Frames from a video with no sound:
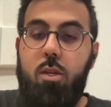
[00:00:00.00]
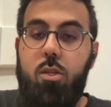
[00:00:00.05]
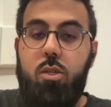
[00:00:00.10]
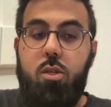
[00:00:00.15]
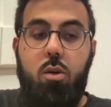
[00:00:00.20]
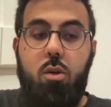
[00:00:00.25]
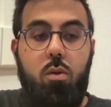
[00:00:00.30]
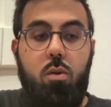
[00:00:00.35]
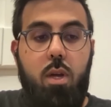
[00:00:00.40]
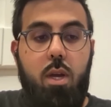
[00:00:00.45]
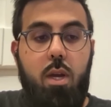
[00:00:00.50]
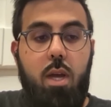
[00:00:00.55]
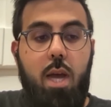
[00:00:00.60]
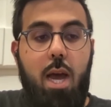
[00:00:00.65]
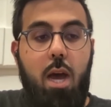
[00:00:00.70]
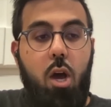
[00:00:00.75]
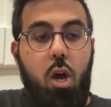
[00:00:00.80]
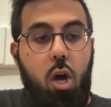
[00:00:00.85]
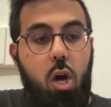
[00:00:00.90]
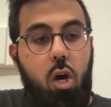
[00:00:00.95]
Mm. So
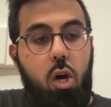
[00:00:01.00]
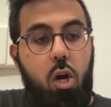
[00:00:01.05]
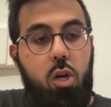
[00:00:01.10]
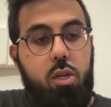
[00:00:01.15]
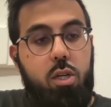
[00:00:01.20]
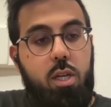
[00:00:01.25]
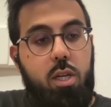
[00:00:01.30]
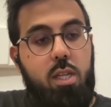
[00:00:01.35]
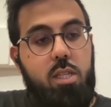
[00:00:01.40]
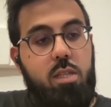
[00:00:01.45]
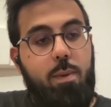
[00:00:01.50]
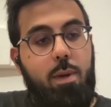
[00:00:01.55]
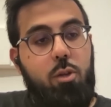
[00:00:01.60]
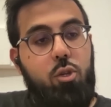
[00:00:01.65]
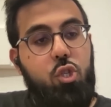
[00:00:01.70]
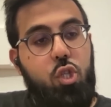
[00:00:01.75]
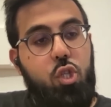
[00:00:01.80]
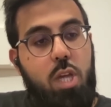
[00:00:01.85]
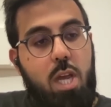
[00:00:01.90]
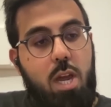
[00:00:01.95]
at heart, it's
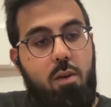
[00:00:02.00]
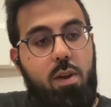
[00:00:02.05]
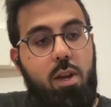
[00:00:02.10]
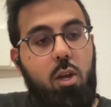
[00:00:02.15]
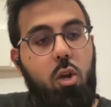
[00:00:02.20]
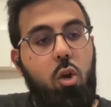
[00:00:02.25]
about sharing